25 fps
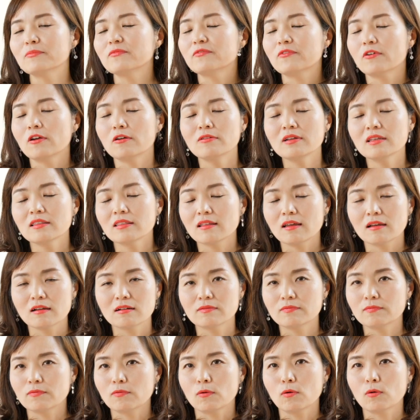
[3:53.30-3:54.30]
very
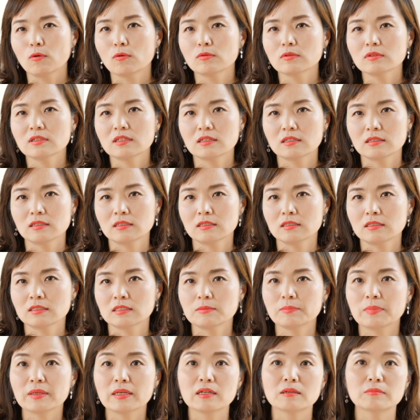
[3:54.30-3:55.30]
thankful
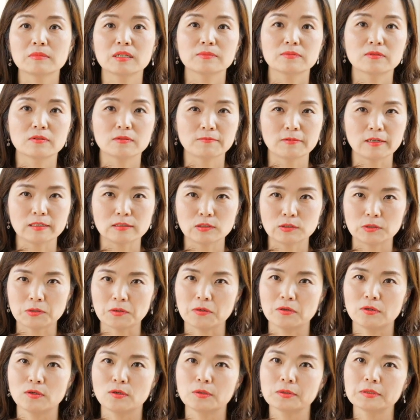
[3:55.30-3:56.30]
because become a
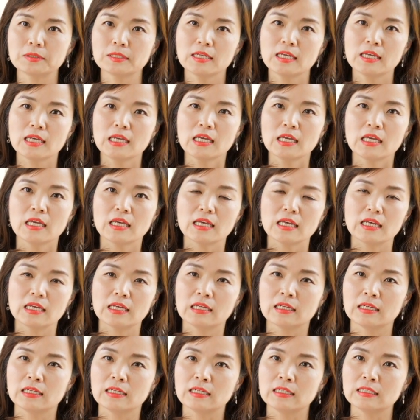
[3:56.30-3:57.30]
professor
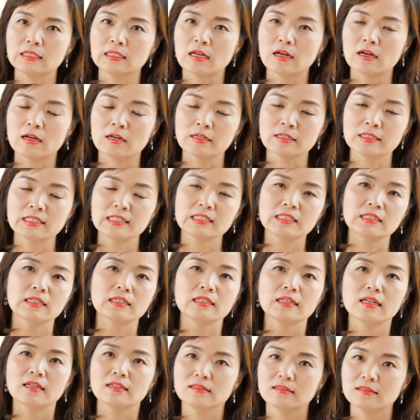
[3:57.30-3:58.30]
and
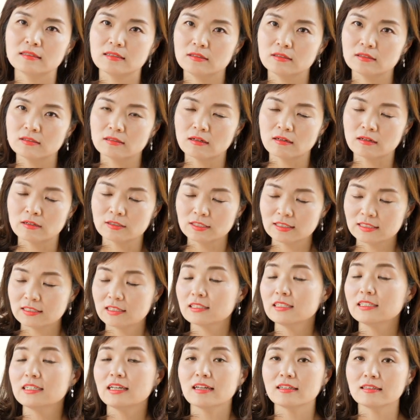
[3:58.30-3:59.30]
study at
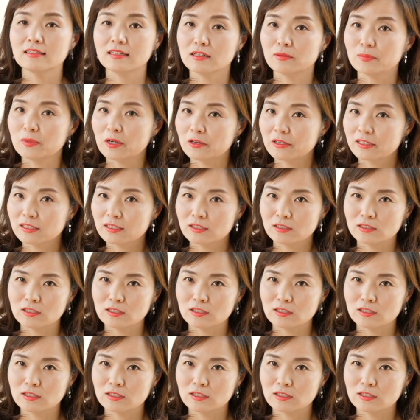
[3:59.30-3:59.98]
the American